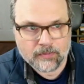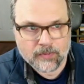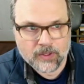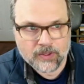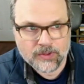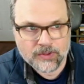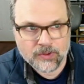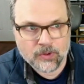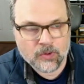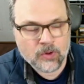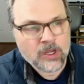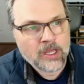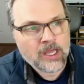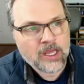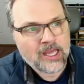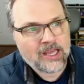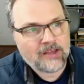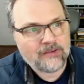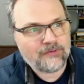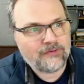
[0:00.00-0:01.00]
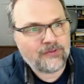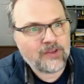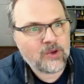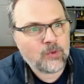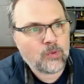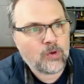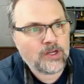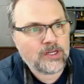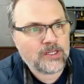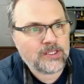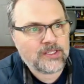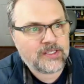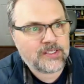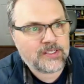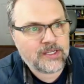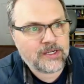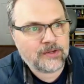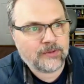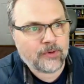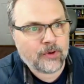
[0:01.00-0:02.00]
So if V1 is
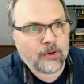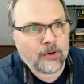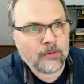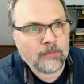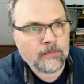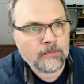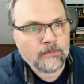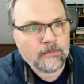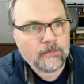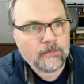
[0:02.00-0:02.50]
0,